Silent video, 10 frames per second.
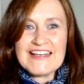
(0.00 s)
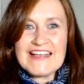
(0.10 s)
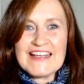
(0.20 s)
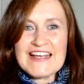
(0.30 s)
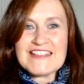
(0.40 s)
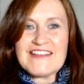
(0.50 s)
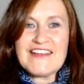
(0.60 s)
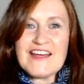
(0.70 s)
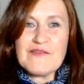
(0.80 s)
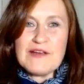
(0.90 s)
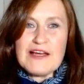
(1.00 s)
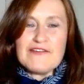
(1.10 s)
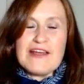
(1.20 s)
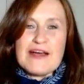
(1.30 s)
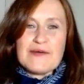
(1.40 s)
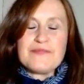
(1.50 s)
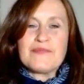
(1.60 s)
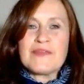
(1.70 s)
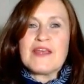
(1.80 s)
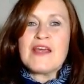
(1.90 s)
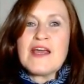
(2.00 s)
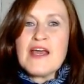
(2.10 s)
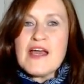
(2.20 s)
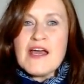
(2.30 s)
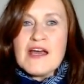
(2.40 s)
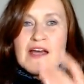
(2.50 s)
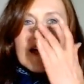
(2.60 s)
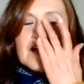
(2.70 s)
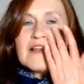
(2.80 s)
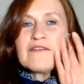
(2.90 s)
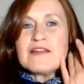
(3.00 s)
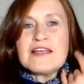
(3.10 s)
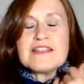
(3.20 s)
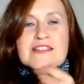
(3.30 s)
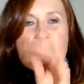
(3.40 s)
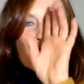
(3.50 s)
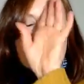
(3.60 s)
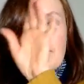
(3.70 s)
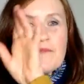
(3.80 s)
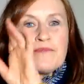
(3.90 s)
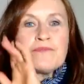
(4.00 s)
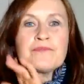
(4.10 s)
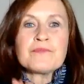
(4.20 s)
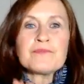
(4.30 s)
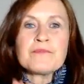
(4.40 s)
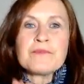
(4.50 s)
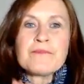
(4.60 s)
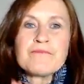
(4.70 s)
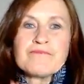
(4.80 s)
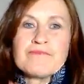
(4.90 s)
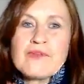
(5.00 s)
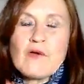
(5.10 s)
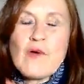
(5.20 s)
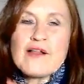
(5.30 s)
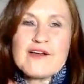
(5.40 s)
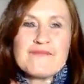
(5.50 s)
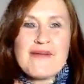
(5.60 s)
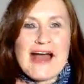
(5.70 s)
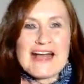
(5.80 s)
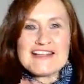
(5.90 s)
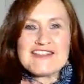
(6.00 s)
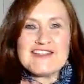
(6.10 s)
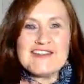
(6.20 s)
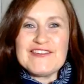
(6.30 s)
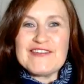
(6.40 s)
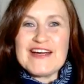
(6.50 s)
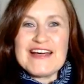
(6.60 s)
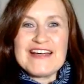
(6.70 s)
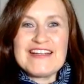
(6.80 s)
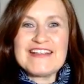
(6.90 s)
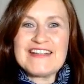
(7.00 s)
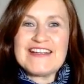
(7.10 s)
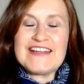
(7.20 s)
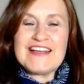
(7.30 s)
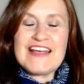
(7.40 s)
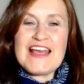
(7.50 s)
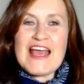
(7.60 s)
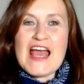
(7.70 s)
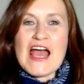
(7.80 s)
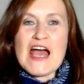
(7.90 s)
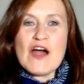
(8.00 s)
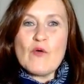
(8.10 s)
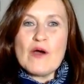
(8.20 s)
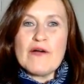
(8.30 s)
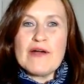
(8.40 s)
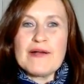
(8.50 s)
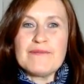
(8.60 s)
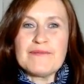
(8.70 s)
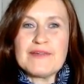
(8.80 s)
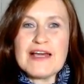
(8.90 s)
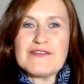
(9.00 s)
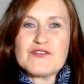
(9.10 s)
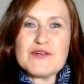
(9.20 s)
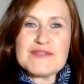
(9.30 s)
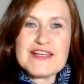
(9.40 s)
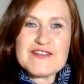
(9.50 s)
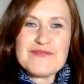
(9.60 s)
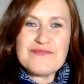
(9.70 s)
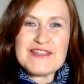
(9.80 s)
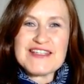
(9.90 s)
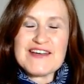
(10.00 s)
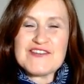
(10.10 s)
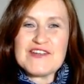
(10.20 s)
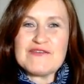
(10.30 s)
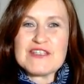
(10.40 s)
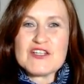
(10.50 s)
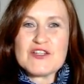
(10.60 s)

yes, I think I'm live now. Lovely. So, welcome back to our live stream session. This live stream session.